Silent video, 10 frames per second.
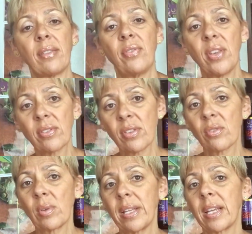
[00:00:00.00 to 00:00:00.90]
And this
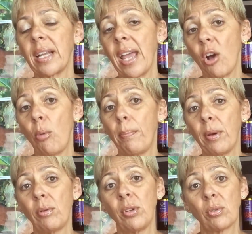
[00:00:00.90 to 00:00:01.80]
is really going to help
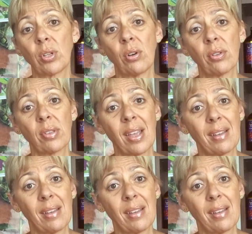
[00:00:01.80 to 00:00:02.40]
build your dog's